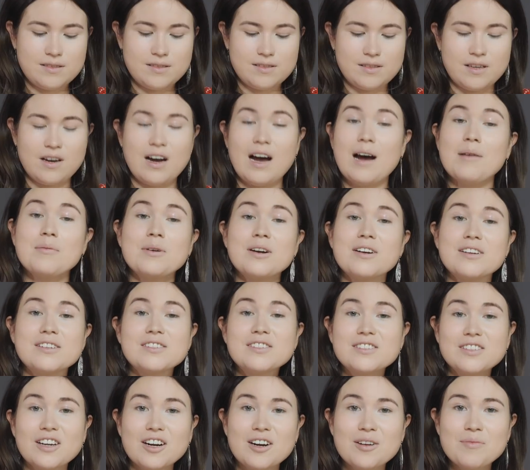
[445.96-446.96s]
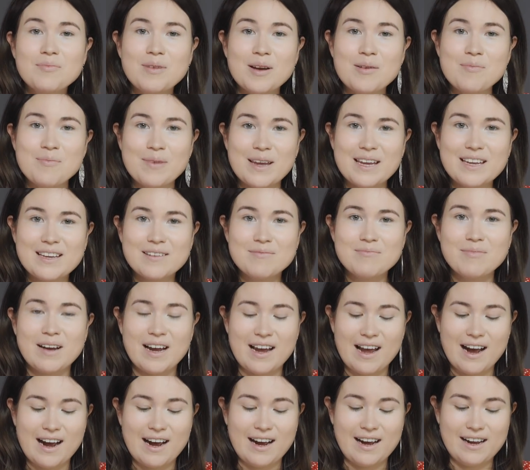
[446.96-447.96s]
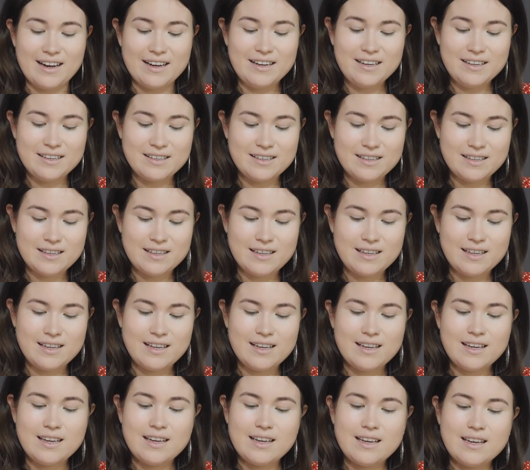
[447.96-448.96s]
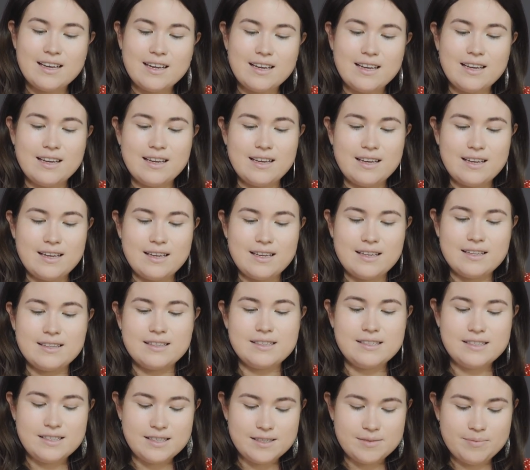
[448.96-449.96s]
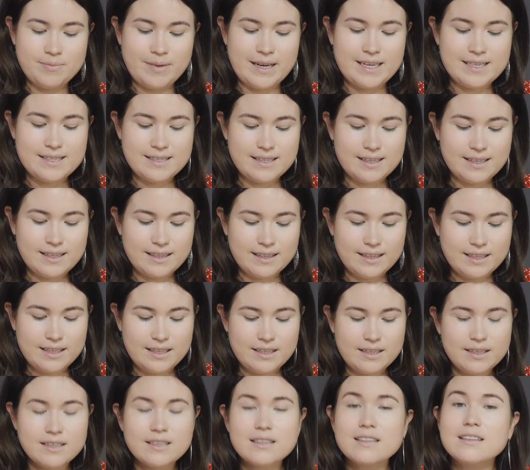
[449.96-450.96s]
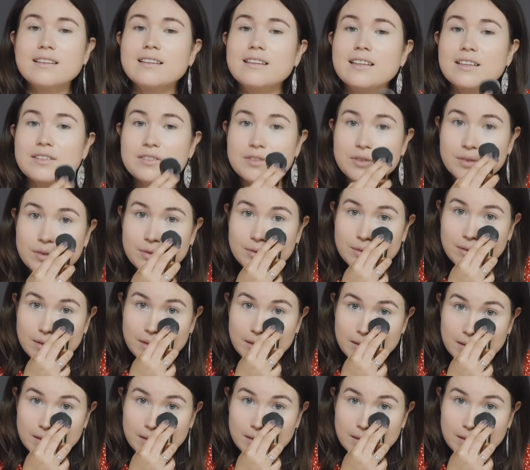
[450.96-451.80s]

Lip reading: So I'm gonna start by baking my eye. And this is basically that you